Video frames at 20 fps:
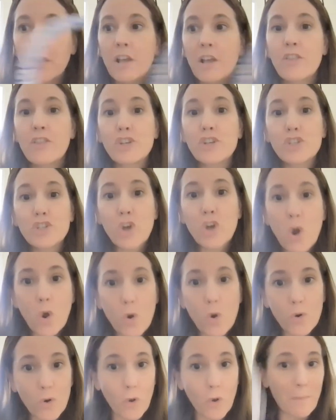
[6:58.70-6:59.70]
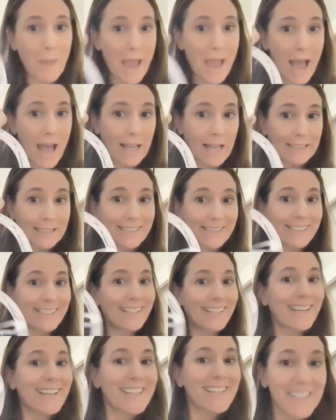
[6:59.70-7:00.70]
The total mass
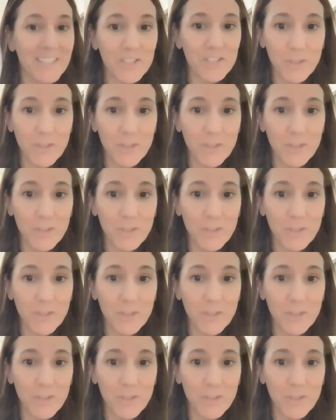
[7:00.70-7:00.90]
is